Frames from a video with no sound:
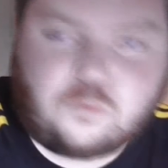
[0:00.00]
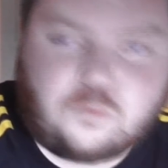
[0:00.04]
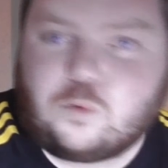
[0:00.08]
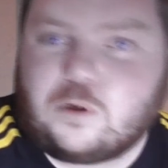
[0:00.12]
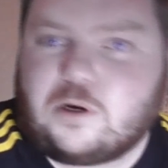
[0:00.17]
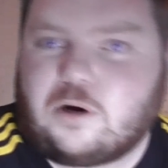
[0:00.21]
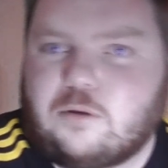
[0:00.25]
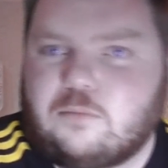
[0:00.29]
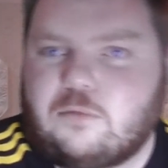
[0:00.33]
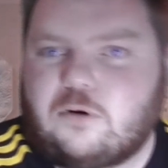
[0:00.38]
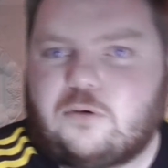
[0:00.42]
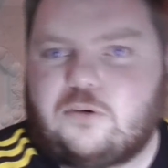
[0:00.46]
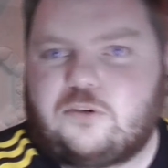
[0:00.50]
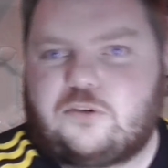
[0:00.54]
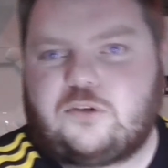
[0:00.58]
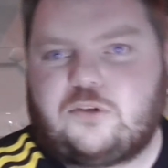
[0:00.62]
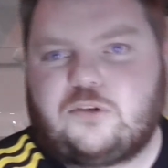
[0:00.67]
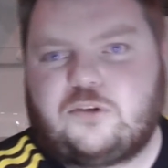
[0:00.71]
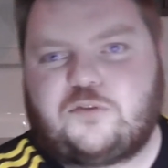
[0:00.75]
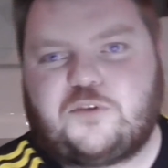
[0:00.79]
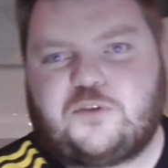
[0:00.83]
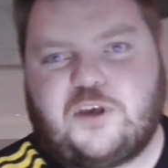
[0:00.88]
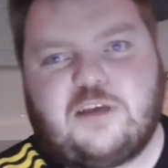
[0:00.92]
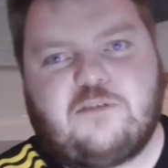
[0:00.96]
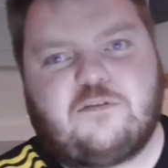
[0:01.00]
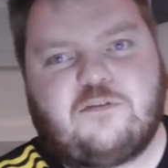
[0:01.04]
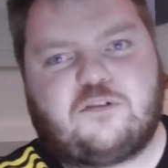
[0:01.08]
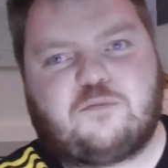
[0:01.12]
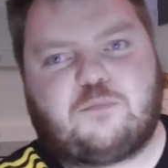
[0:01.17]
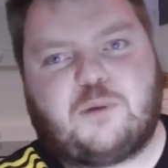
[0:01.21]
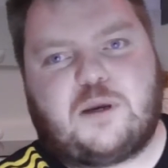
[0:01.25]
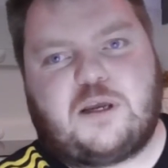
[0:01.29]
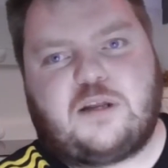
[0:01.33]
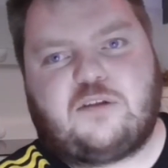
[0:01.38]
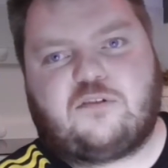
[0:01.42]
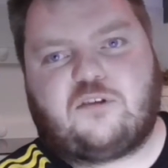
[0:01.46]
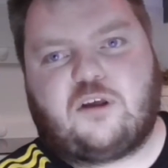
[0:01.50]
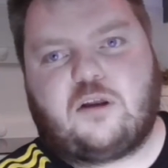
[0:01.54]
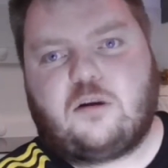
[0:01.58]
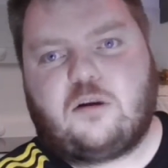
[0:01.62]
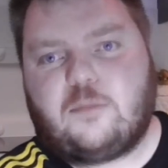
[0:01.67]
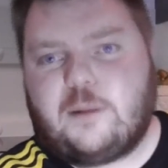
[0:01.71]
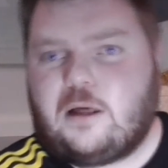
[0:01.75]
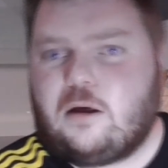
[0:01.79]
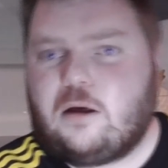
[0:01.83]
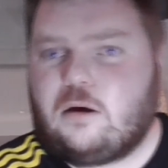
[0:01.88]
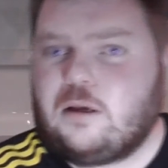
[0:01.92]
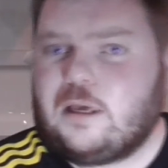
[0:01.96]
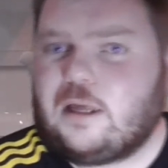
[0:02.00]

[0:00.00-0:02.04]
oh, we've got Morrisons Savers beans in, I'd be like,